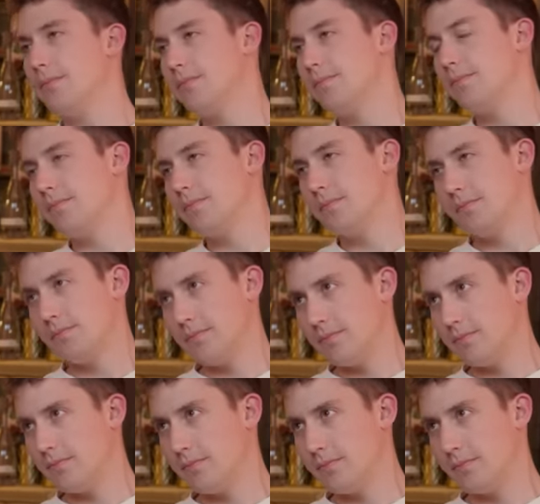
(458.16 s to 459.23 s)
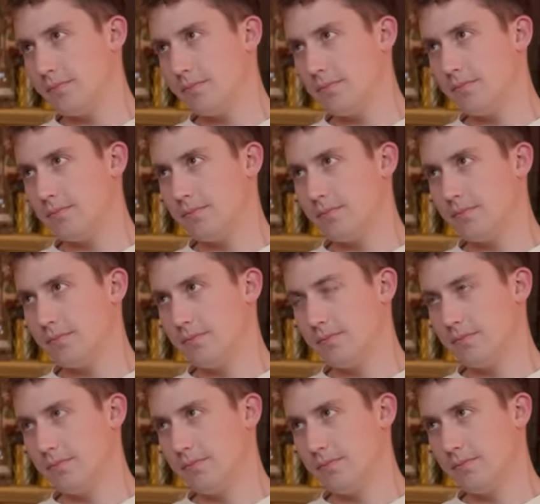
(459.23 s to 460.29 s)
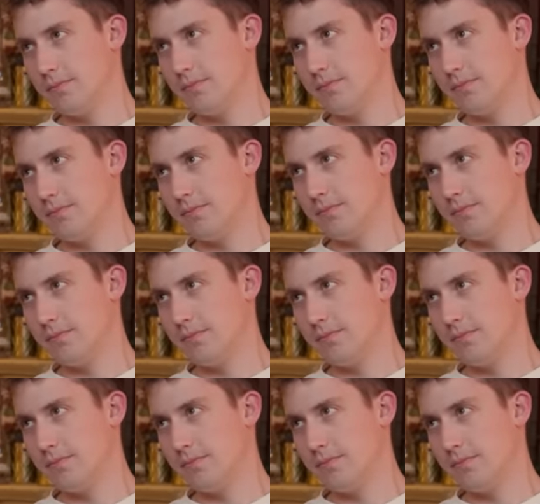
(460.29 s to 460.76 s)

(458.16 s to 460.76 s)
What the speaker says: [no speech]